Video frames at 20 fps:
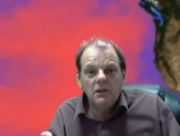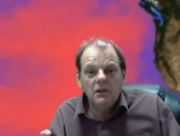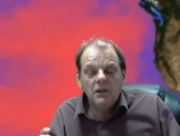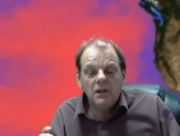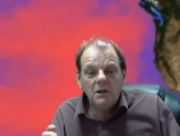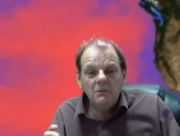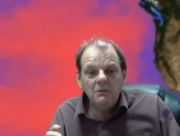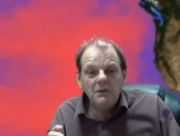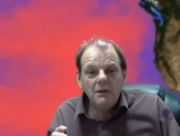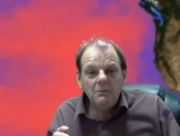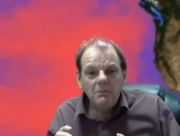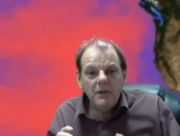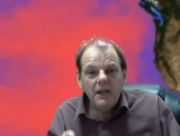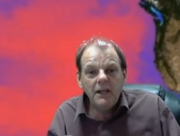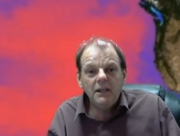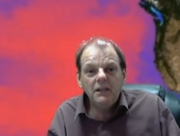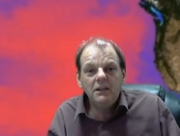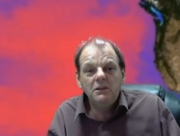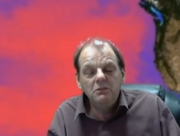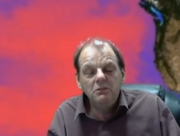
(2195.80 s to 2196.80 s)
Like, I'm not
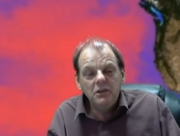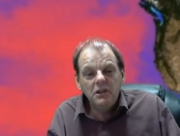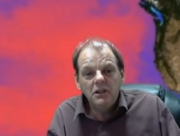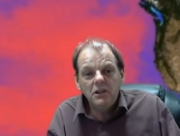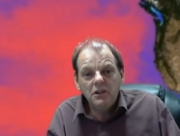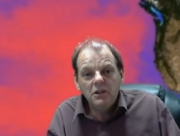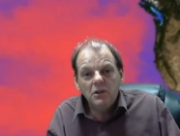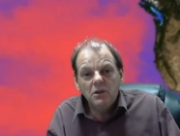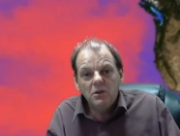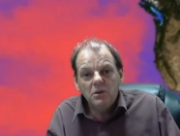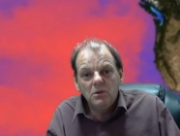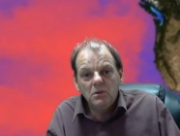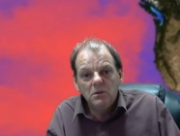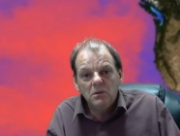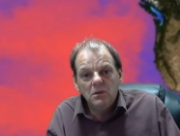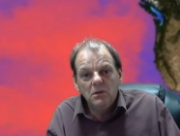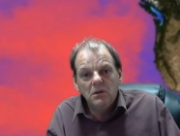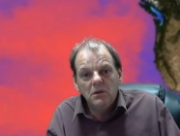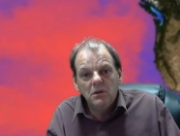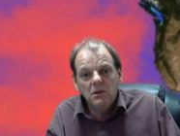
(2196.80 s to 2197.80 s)
making the video
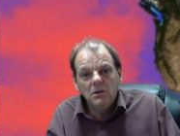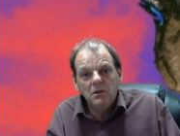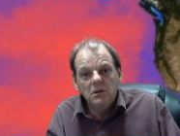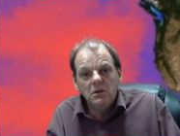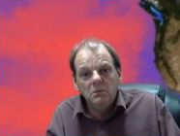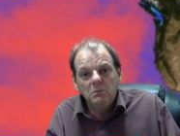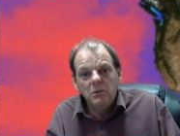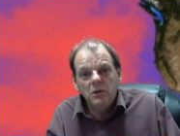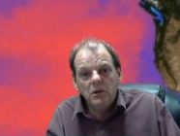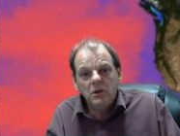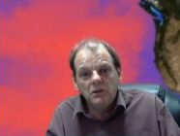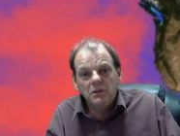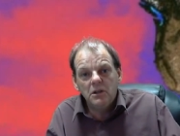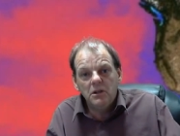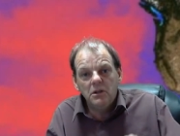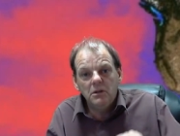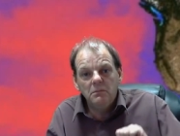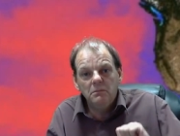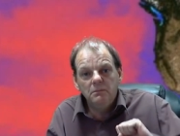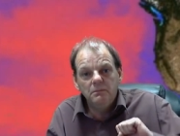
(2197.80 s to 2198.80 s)
because
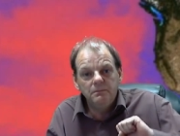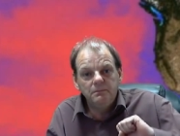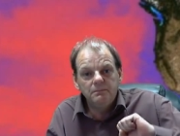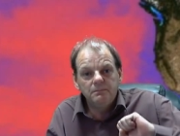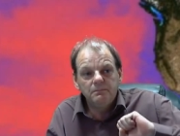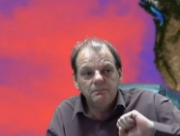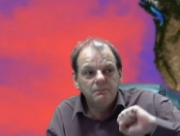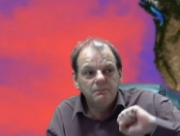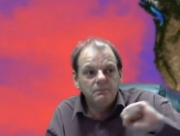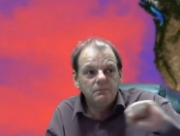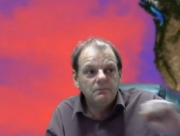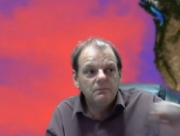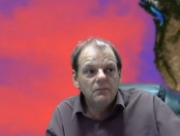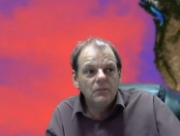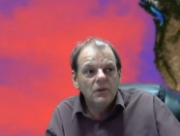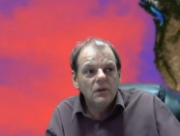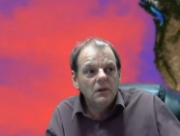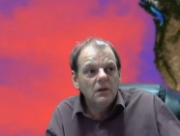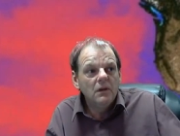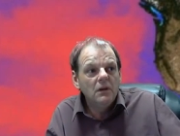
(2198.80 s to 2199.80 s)
I'm,
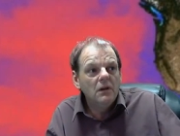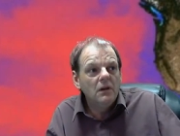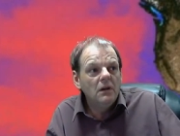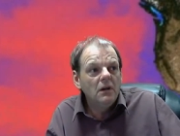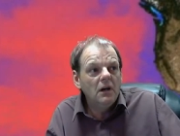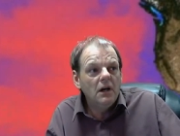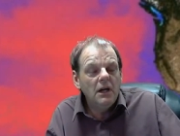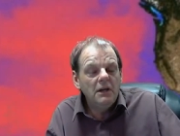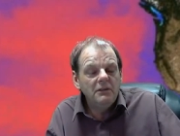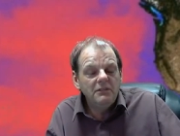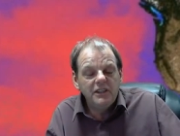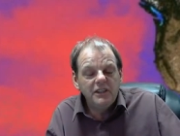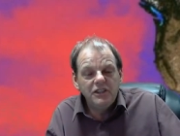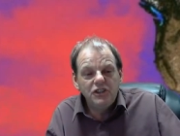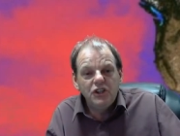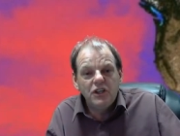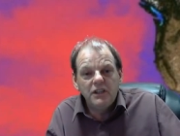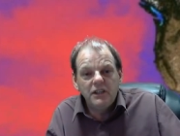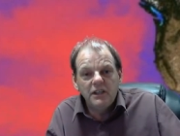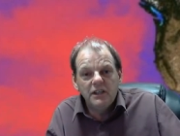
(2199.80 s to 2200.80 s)
I have an
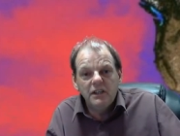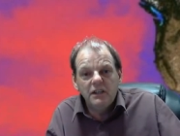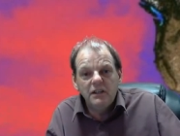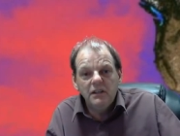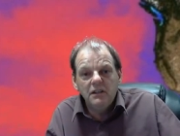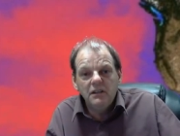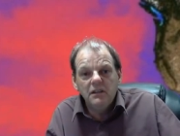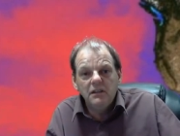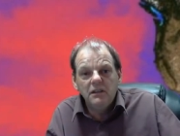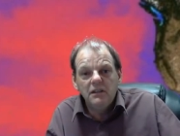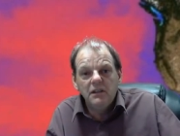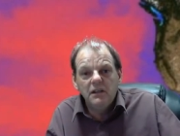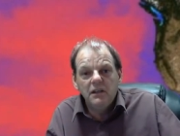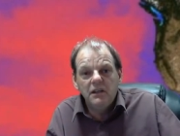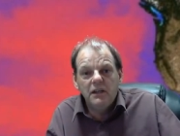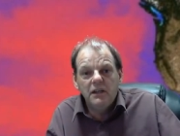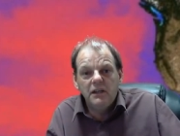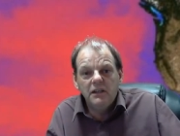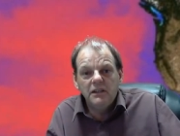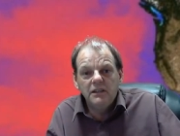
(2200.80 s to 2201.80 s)
agenda
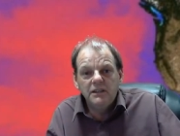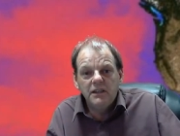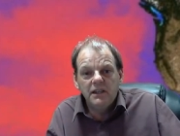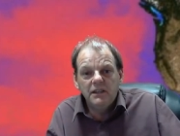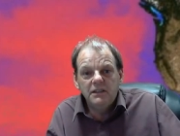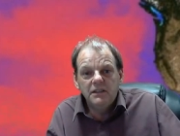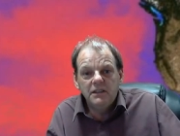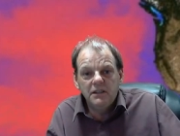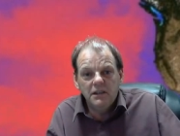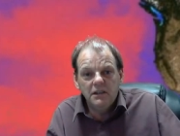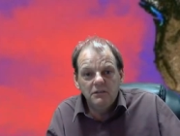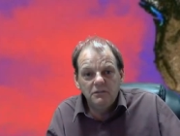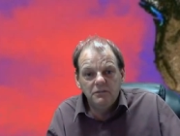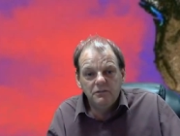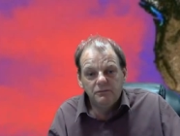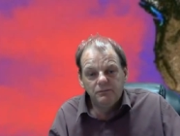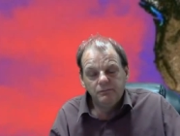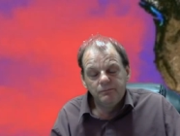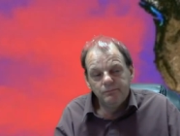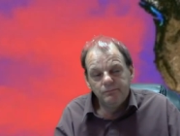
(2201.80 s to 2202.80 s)
in the sense of
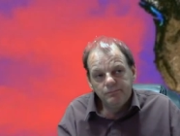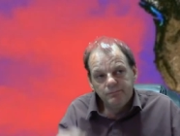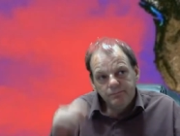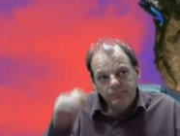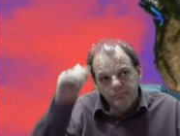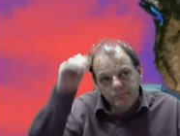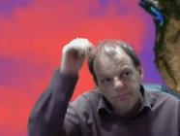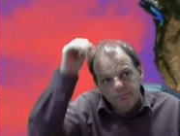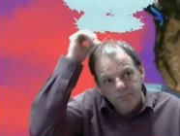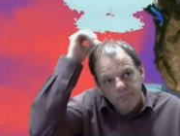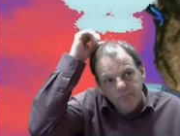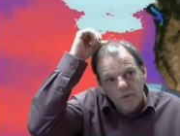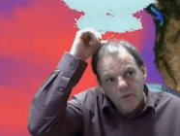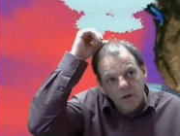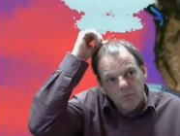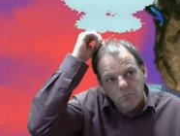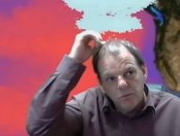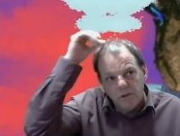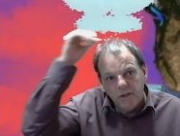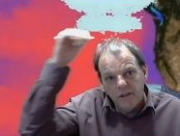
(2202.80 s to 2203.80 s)

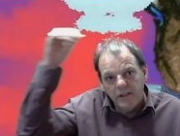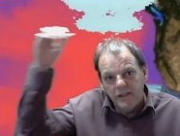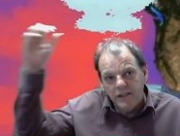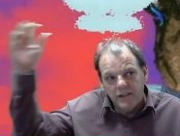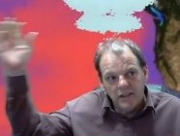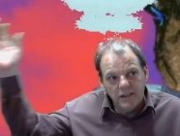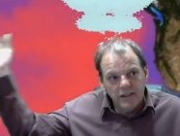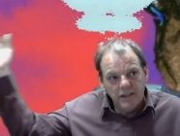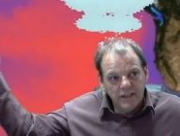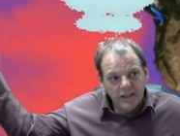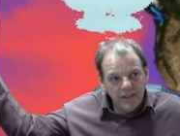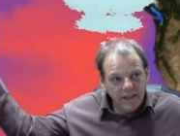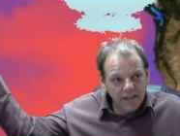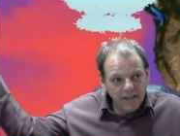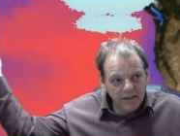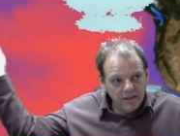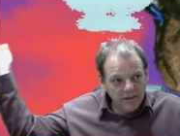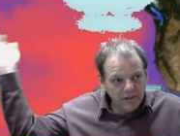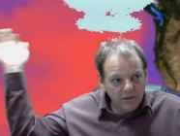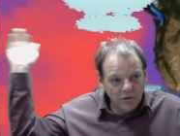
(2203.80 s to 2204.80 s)
I'm politically
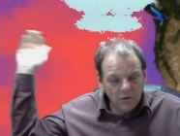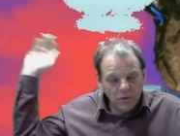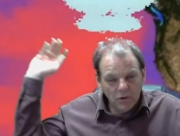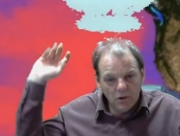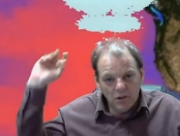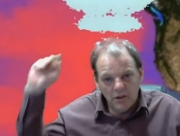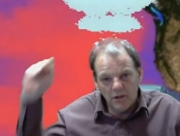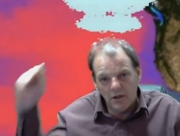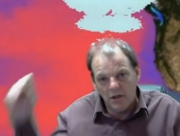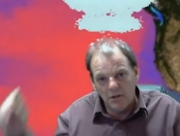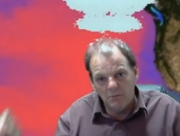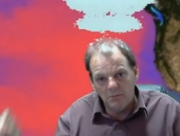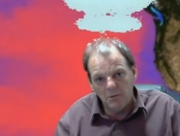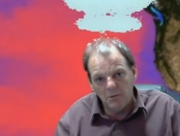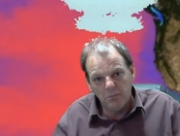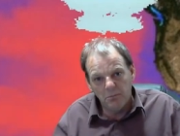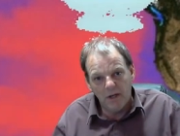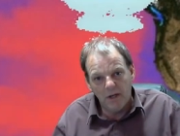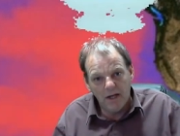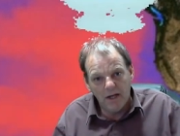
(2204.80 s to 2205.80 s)
connected or I, I'm a
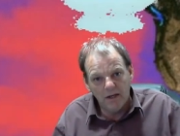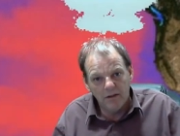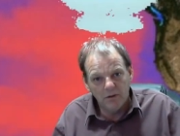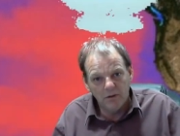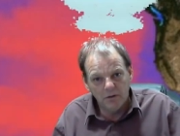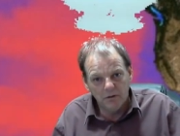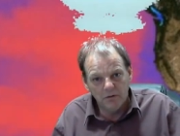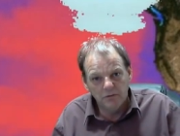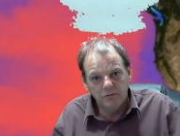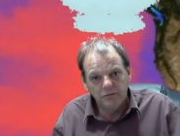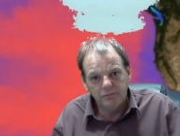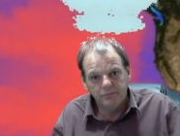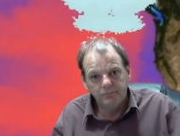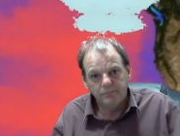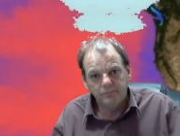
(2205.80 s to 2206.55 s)
blogger